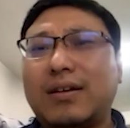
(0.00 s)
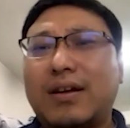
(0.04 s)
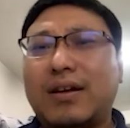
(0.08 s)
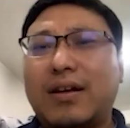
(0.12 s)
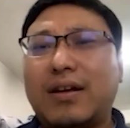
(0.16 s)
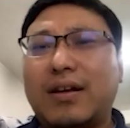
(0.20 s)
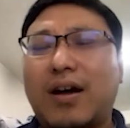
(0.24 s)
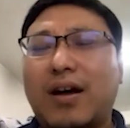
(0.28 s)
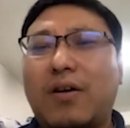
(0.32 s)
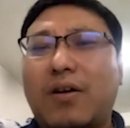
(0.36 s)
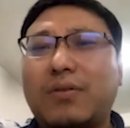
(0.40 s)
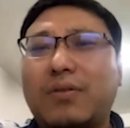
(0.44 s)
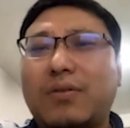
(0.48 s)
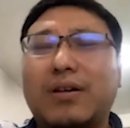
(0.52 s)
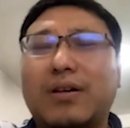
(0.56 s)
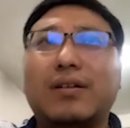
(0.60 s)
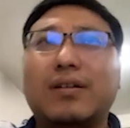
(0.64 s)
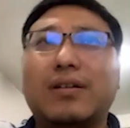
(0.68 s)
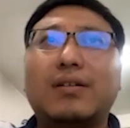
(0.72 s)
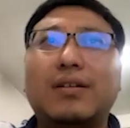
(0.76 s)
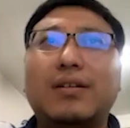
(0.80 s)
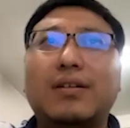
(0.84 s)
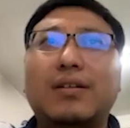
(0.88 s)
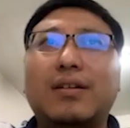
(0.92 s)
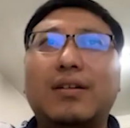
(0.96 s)
friends
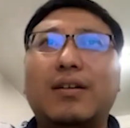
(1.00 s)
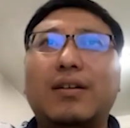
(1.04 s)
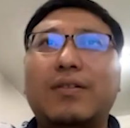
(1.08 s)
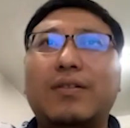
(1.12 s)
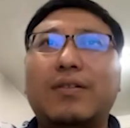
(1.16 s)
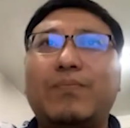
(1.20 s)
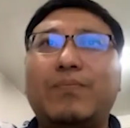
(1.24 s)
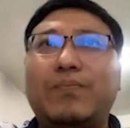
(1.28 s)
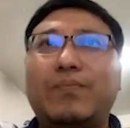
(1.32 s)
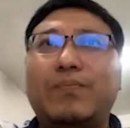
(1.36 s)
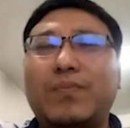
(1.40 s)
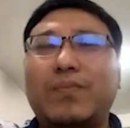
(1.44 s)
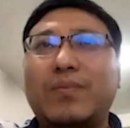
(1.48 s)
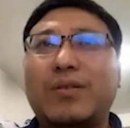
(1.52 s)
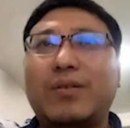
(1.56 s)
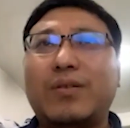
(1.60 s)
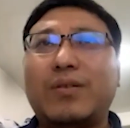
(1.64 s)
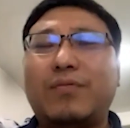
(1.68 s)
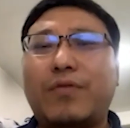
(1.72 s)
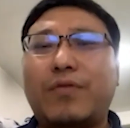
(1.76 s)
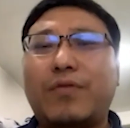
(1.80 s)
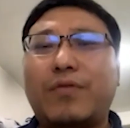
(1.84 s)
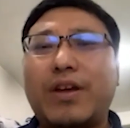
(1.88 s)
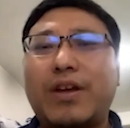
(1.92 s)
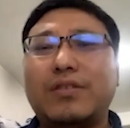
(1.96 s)
from Zhejiang
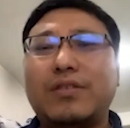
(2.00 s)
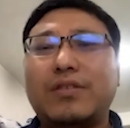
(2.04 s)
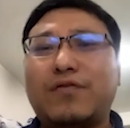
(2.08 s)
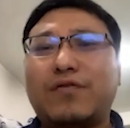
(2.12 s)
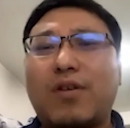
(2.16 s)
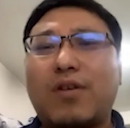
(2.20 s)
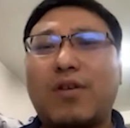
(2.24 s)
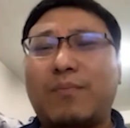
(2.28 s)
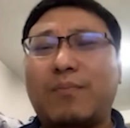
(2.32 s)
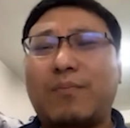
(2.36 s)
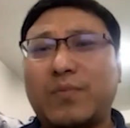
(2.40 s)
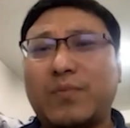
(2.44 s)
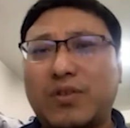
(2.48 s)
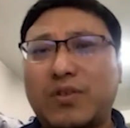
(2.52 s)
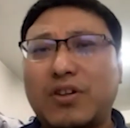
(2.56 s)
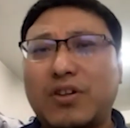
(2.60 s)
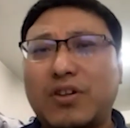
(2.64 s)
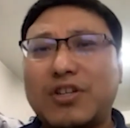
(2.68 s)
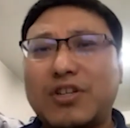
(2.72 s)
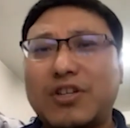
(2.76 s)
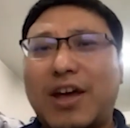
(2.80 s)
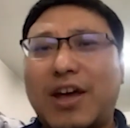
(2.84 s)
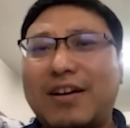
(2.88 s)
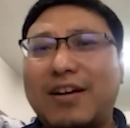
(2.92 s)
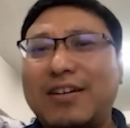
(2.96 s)
and other provinces
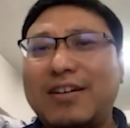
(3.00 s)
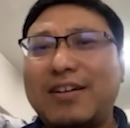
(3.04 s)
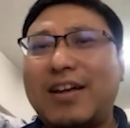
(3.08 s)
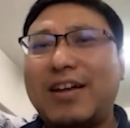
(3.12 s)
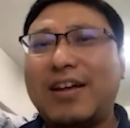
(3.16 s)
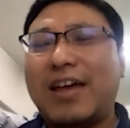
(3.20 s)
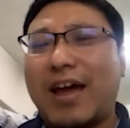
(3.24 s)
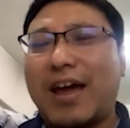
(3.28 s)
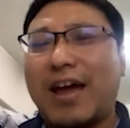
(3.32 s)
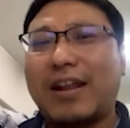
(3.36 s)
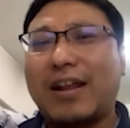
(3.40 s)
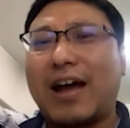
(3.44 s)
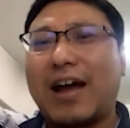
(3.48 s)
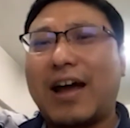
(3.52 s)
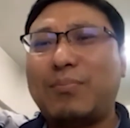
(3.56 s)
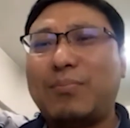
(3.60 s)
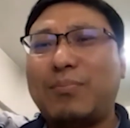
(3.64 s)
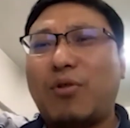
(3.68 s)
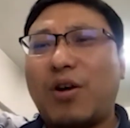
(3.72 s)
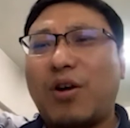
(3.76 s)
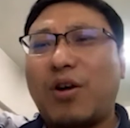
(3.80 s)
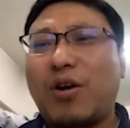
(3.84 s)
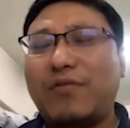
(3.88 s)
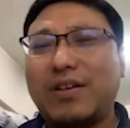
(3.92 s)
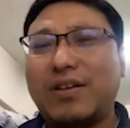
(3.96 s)
and give us
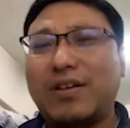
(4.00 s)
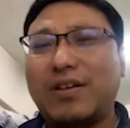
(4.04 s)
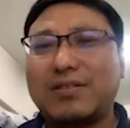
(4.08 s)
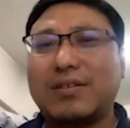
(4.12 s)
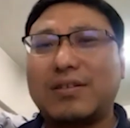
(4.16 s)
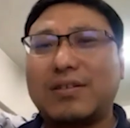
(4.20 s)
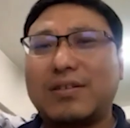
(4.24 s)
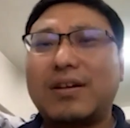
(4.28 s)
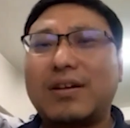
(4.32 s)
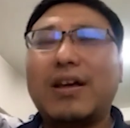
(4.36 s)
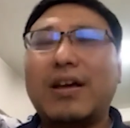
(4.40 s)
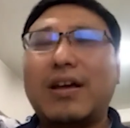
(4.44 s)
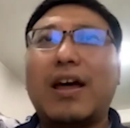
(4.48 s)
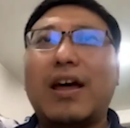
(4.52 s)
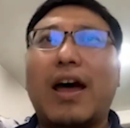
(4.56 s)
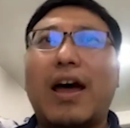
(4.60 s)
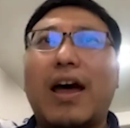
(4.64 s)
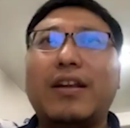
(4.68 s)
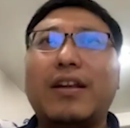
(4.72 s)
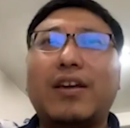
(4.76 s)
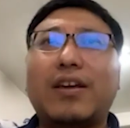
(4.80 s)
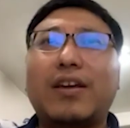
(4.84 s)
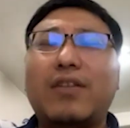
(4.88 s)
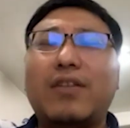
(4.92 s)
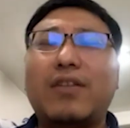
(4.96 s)
a lot of
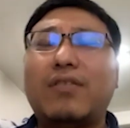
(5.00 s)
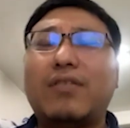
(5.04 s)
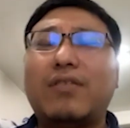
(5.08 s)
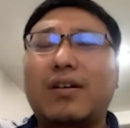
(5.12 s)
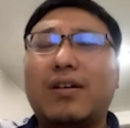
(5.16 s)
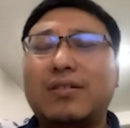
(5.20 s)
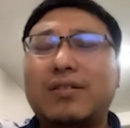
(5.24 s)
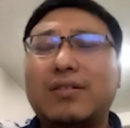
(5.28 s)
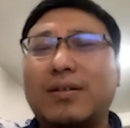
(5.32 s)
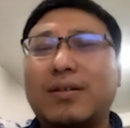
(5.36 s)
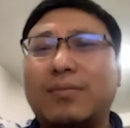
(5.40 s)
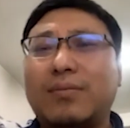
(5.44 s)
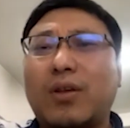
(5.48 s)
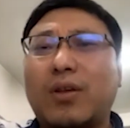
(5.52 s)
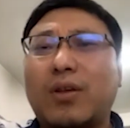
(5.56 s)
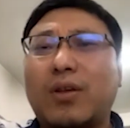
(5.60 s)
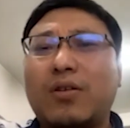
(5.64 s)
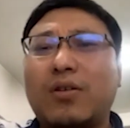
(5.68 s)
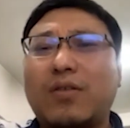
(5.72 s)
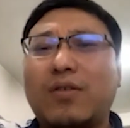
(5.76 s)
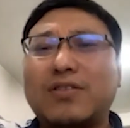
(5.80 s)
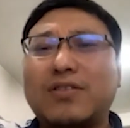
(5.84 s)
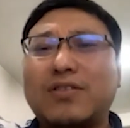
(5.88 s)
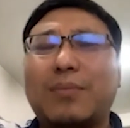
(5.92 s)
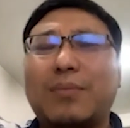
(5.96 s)
supplies. Then we can have a
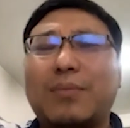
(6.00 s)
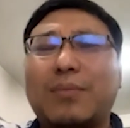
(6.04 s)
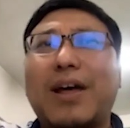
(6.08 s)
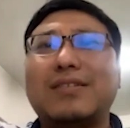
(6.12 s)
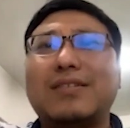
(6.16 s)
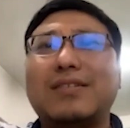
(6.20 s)
rest.